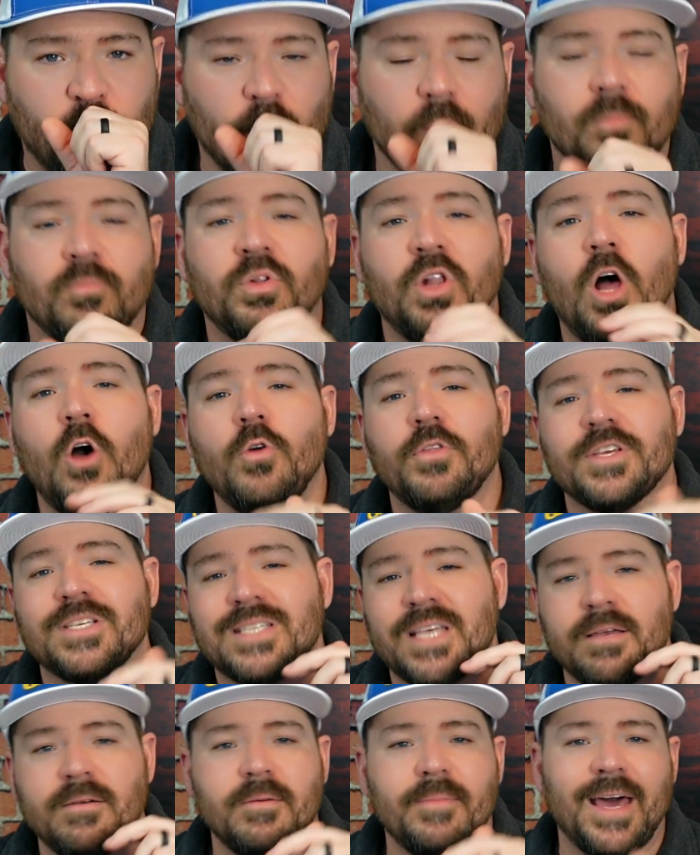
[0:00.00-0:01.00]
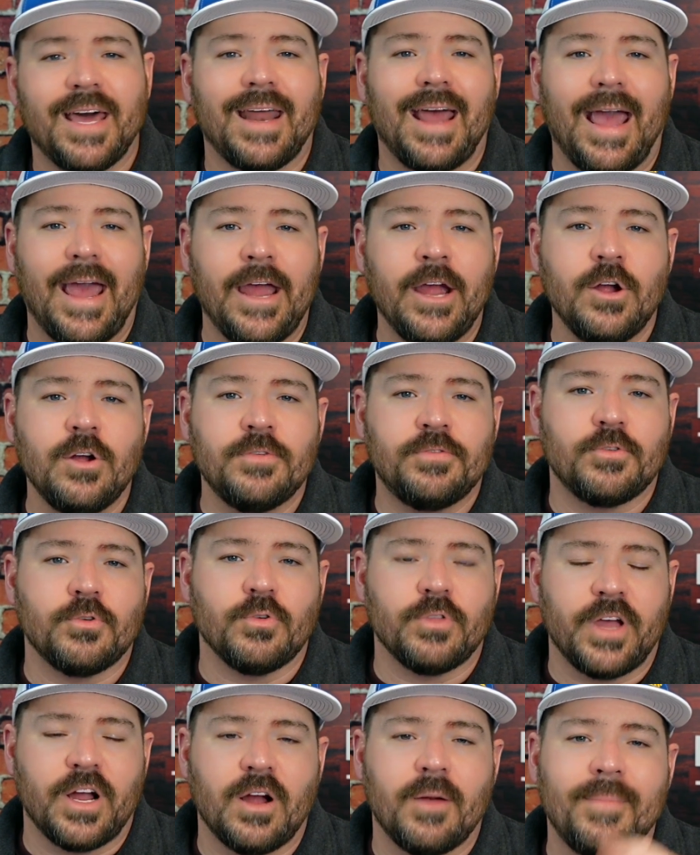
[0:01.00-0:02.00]
blow the same amount of air through
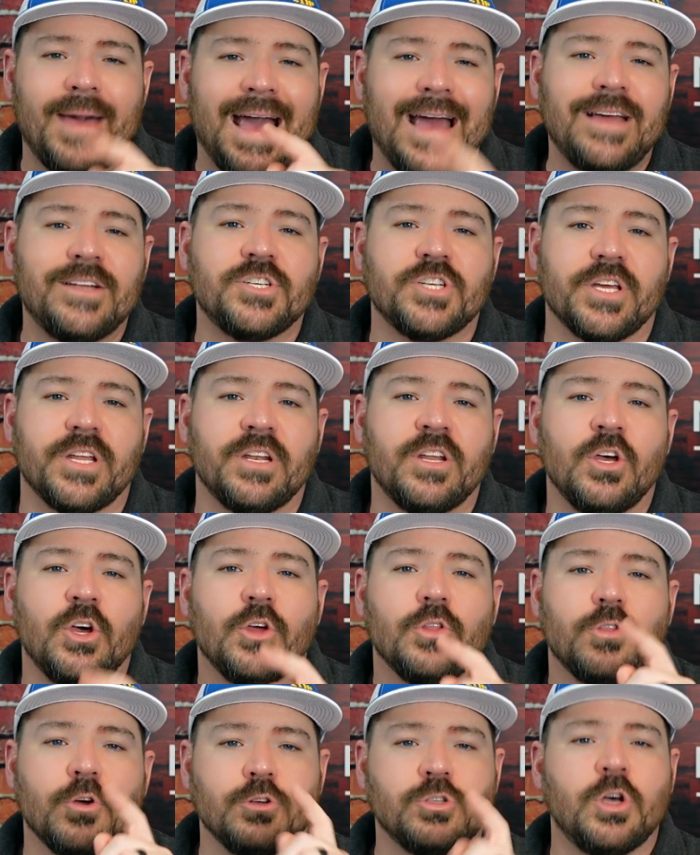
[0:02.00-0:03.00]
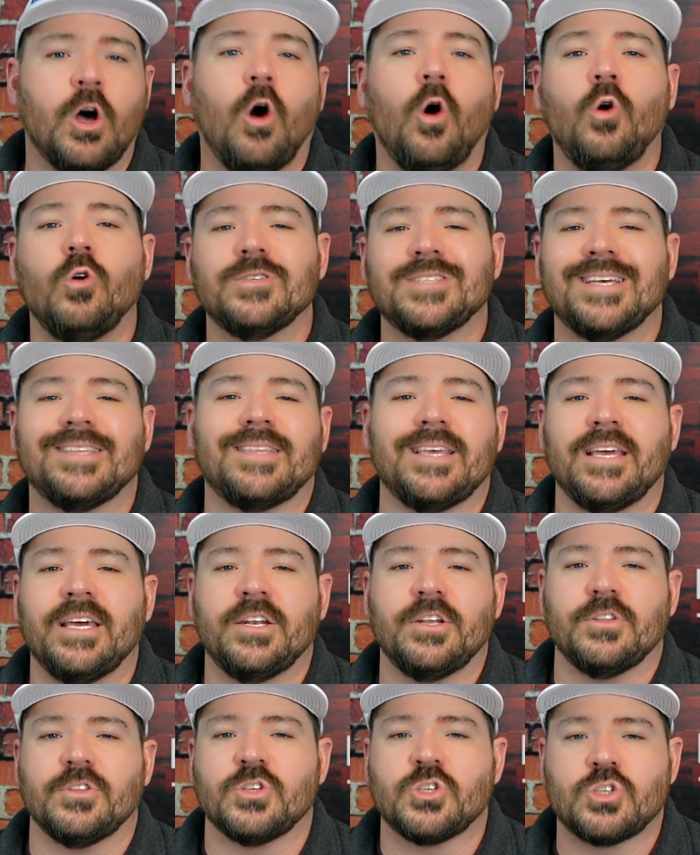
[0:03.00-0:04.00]
there. Imagine those holes at the
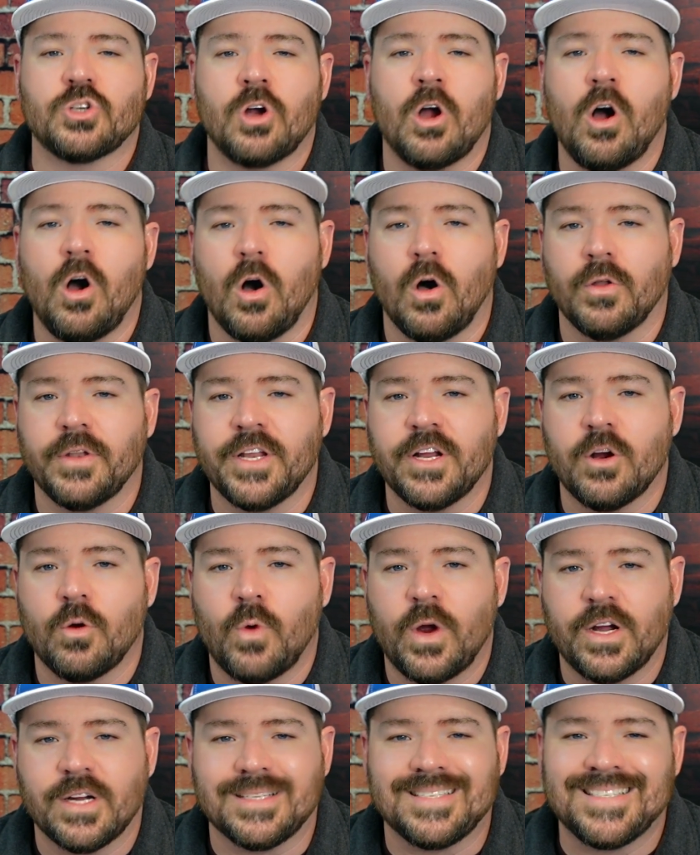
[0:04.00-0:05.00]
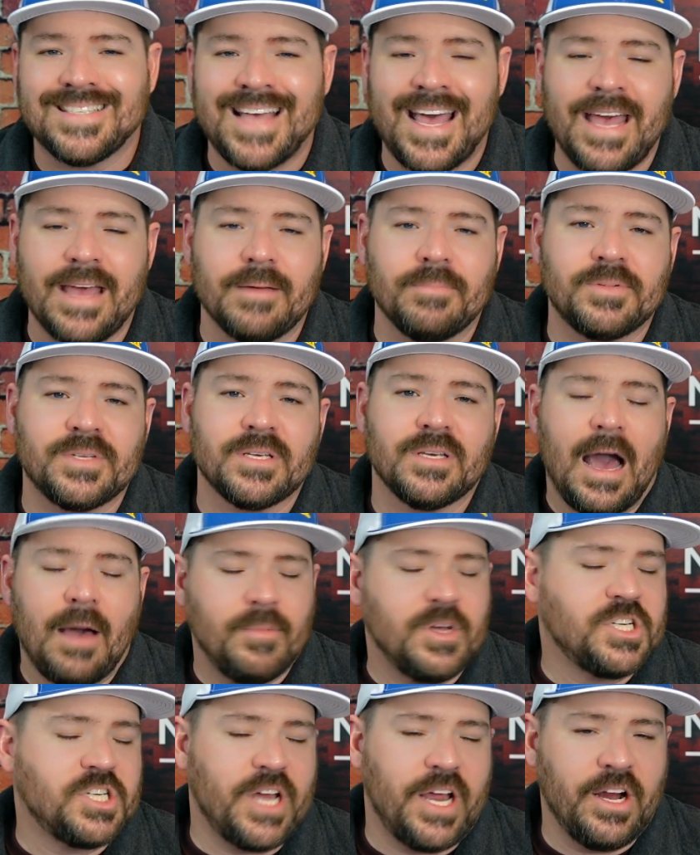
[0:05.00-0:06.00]
end of the straw near where it's taped, how
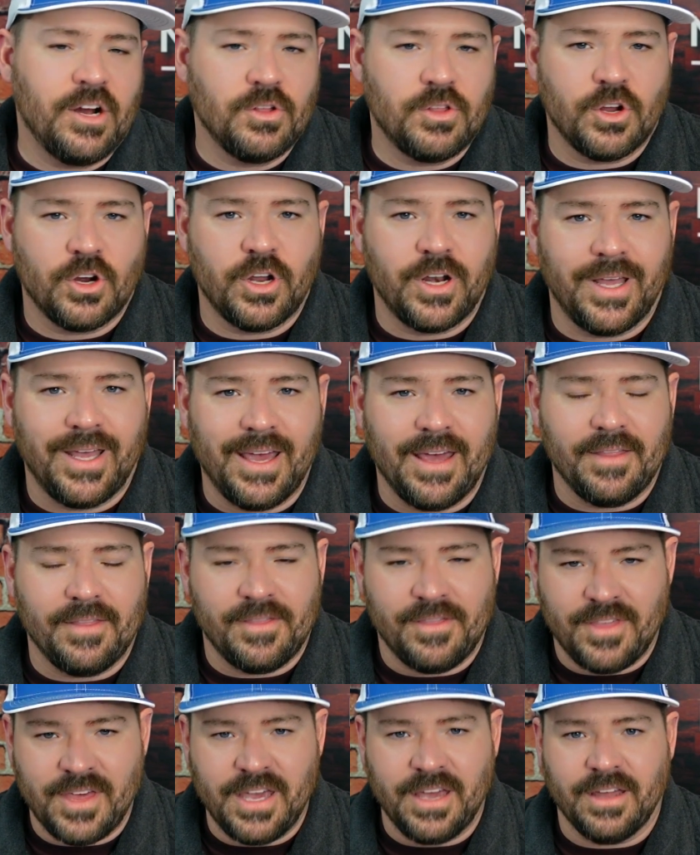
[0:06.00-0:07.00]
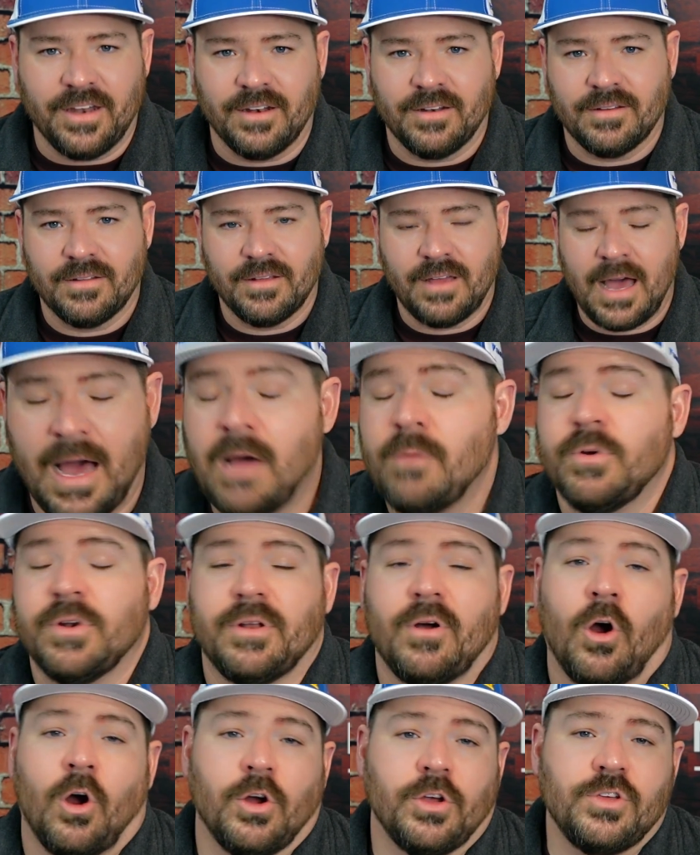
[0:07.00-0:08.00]
much air they're gonna get then. I would
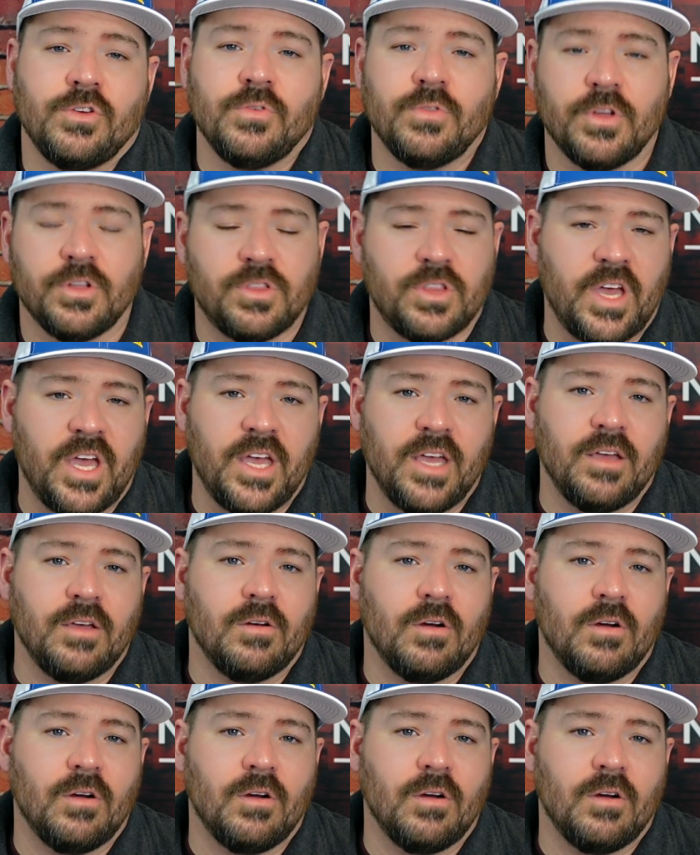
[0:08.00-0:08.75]
argue that they